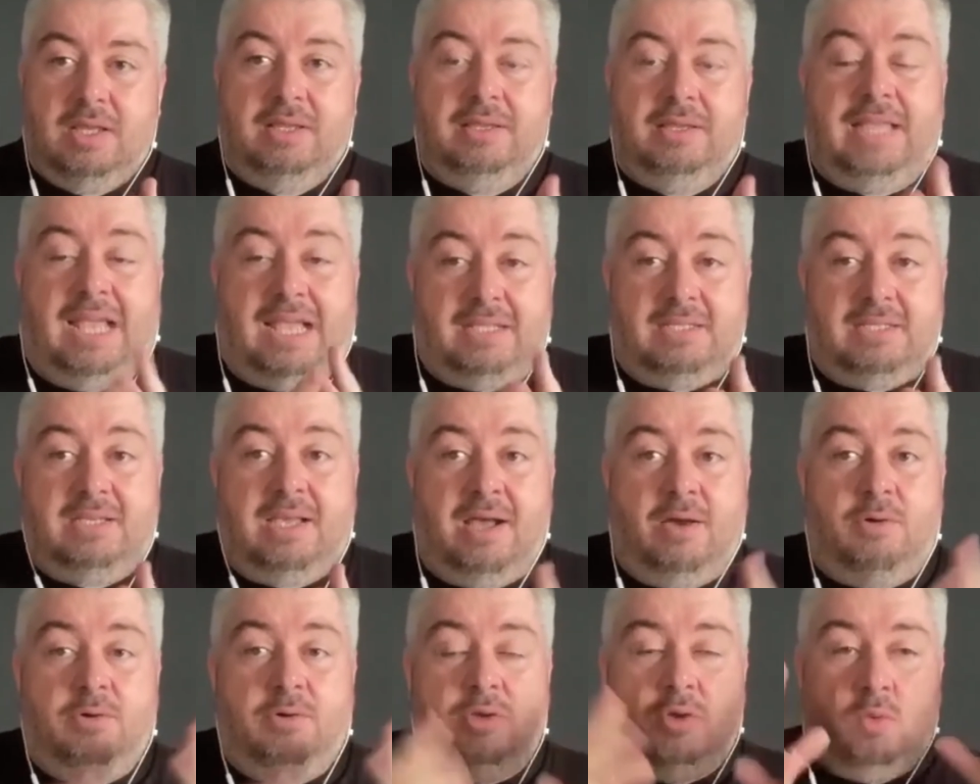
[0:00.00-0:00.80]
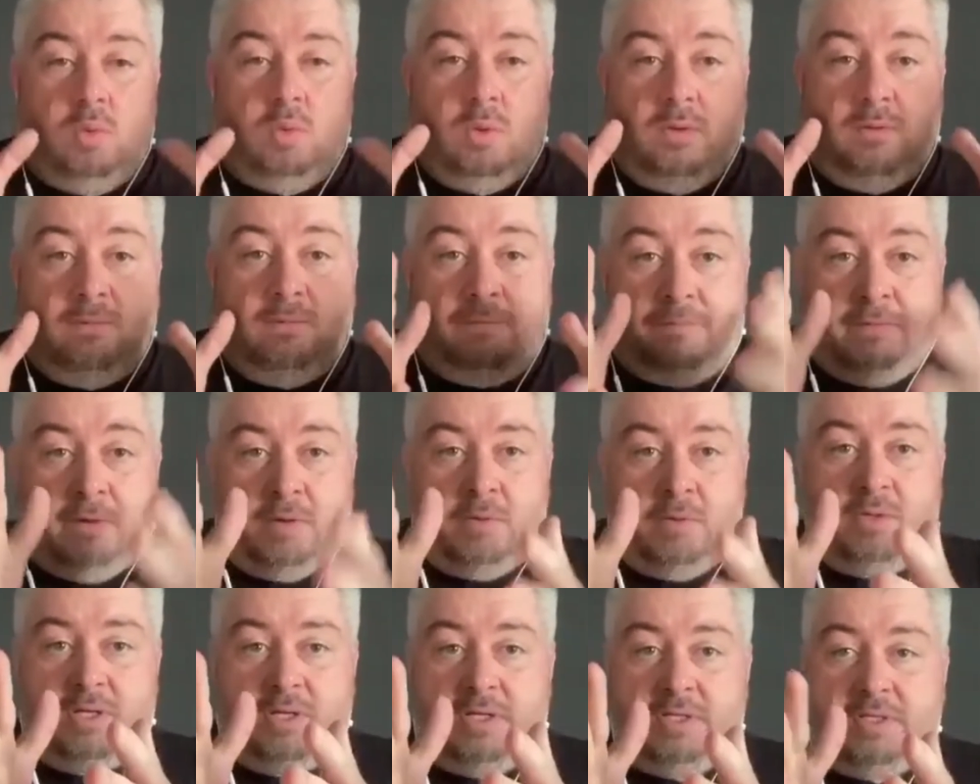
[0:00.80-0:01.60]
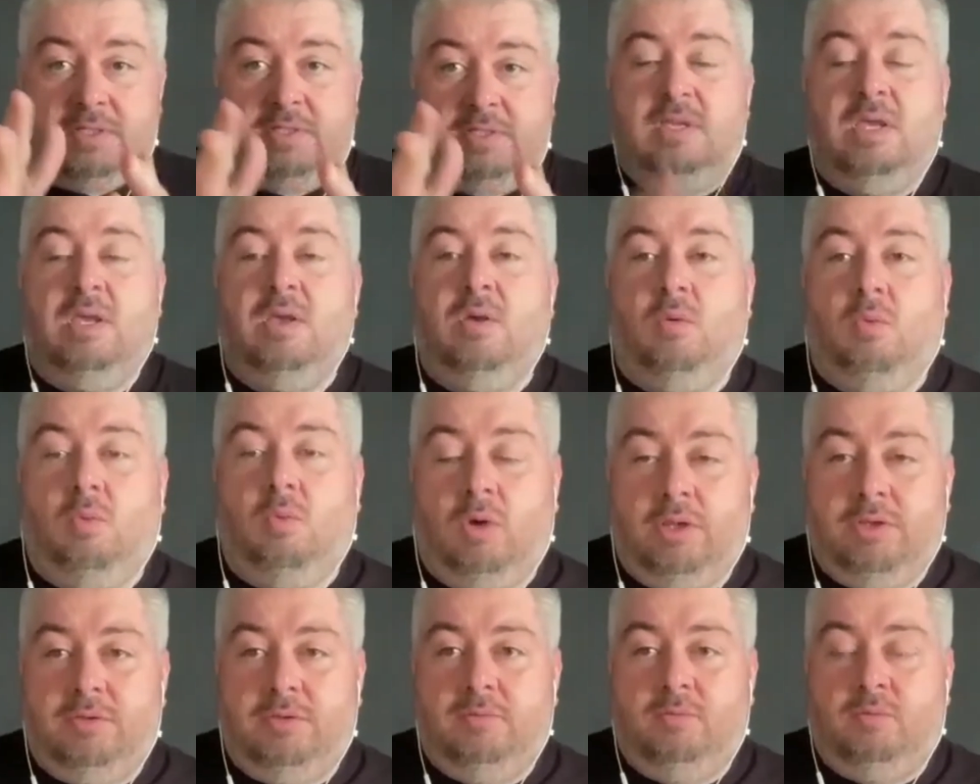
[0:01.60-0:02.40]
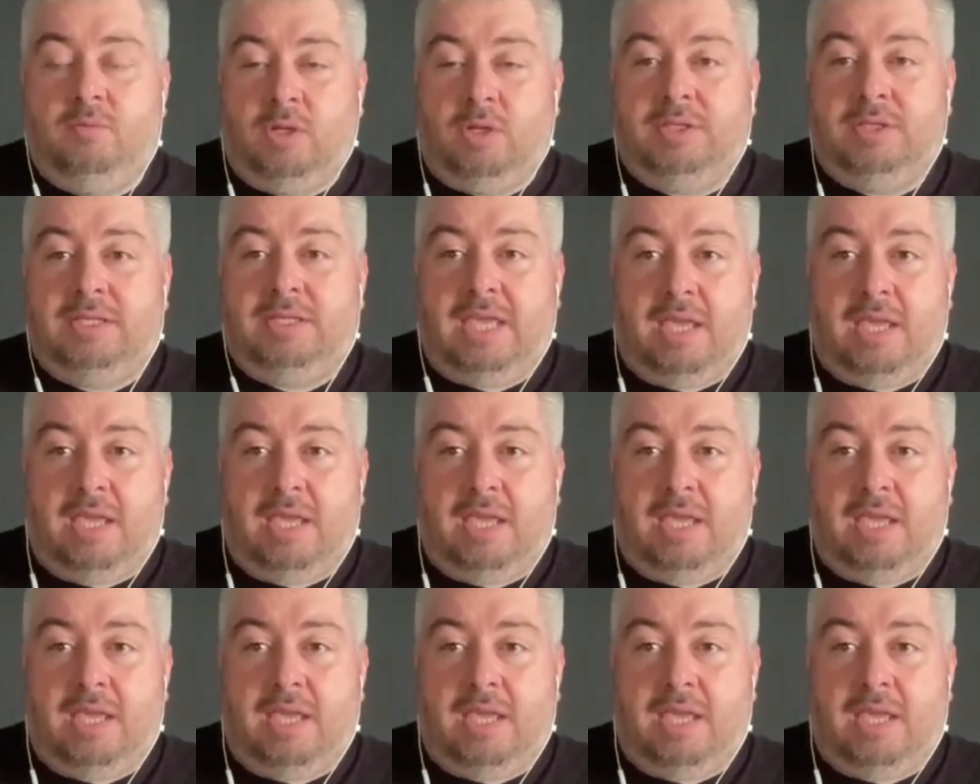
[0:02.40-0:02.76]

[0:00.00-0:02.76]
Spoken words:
That's how you will focus what